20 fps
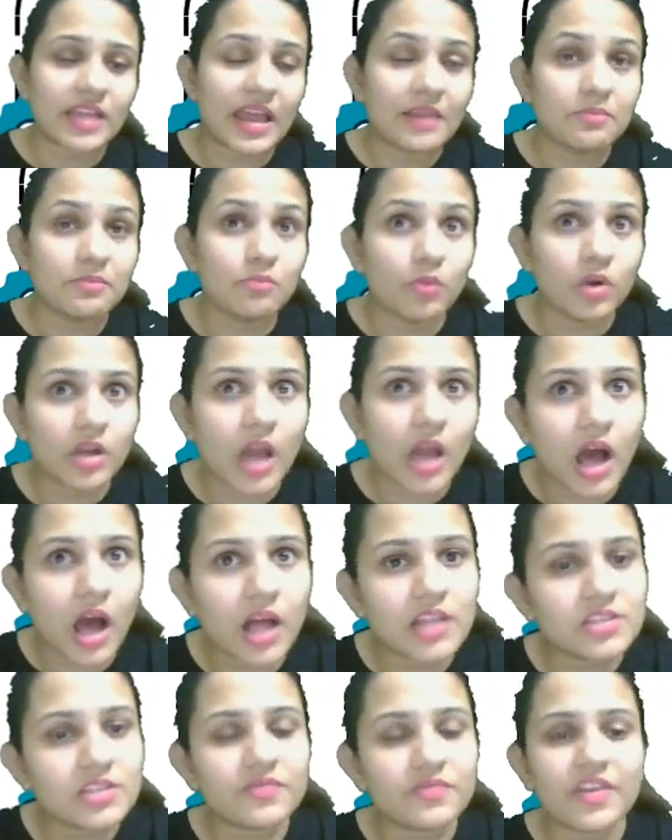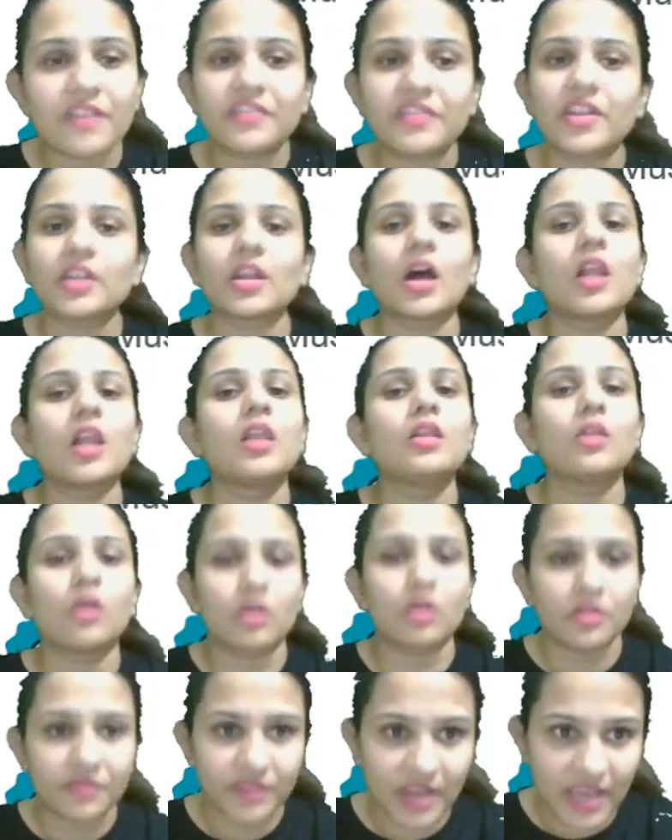and modals we have done a
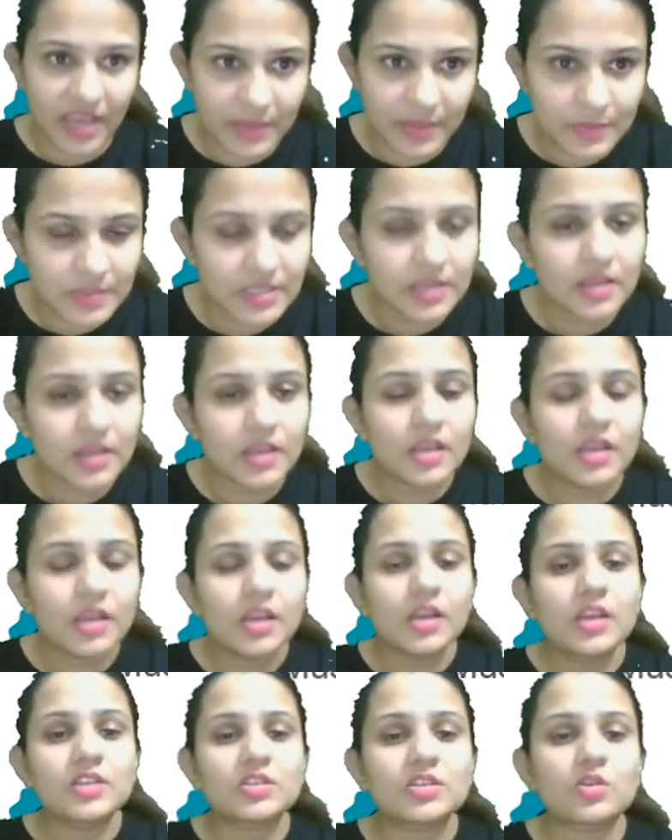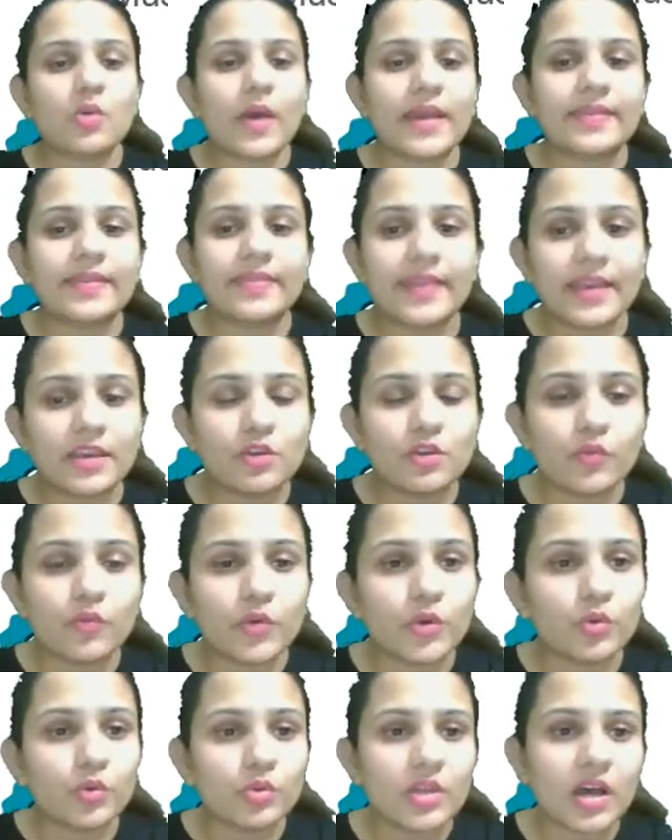lot of times. So I think you
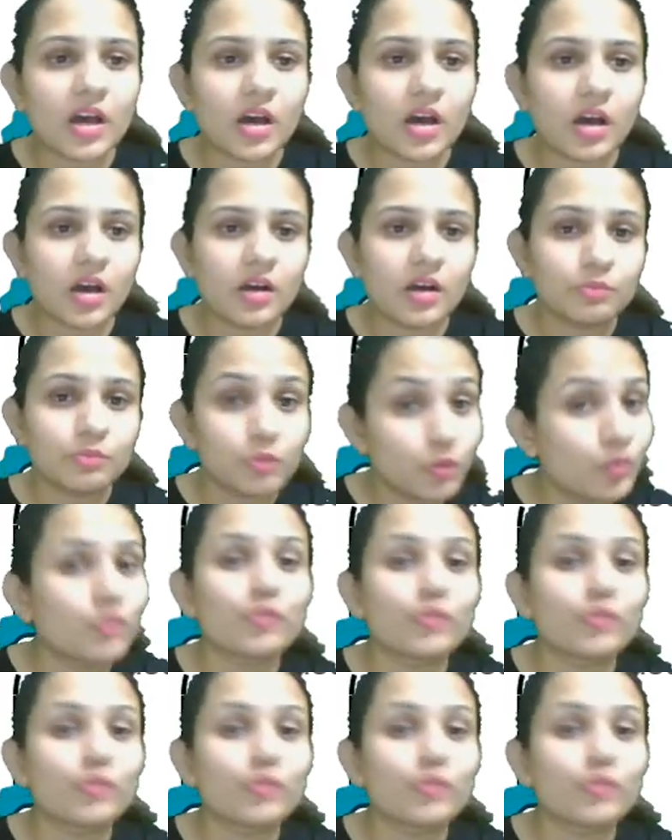would do